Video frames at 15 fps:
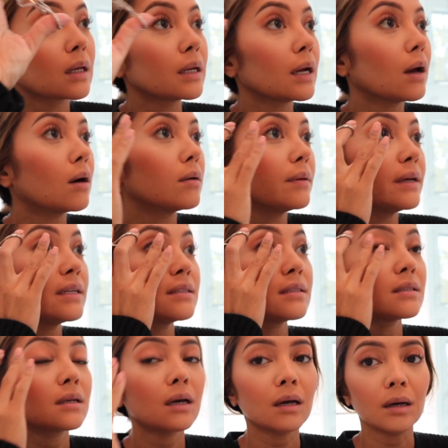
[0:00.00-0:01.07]
And I
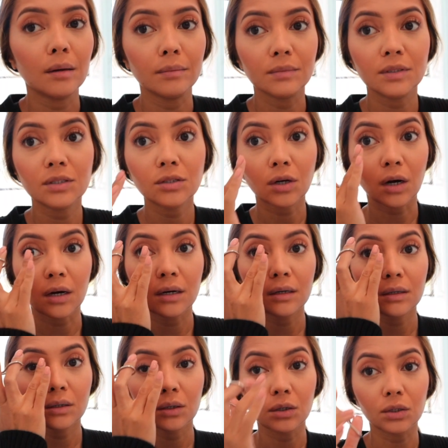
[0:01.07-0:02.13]
always um,
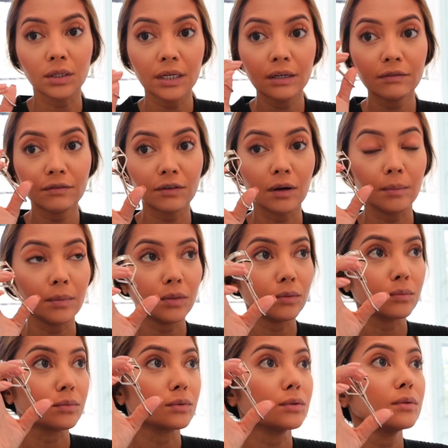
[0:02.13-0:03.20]
start curling from
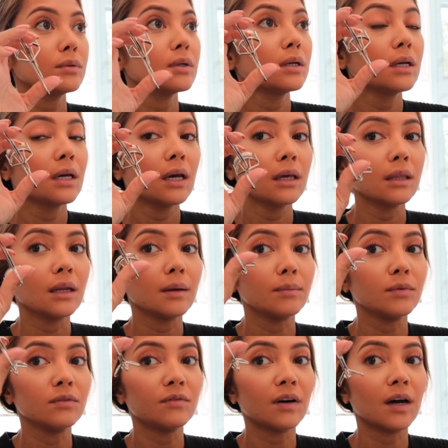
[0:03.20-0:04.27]
the root and then I
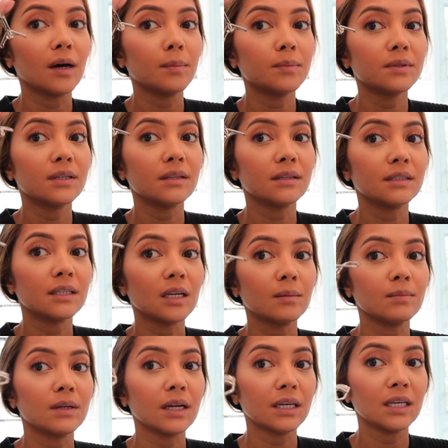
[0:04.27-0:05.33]
move up to the
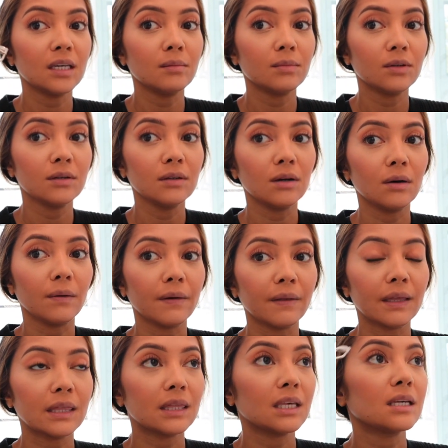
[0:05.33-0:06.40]
tip and I keep going
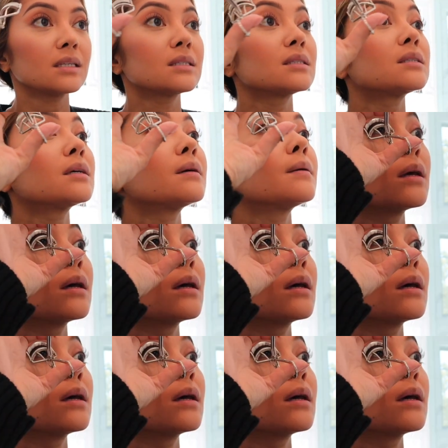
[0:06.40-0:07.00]
like this.